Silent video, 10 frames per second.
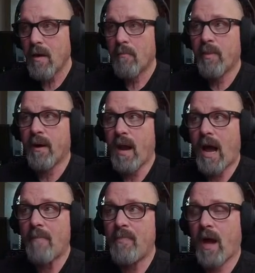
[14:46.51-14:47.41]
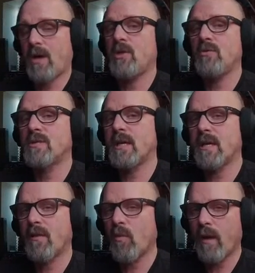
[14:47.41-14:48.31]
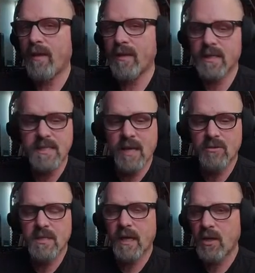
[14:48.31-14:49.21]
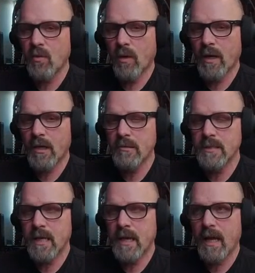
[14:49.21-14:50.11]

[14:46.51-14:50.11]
but I'm not using it in the way that it sounds like you want to use it.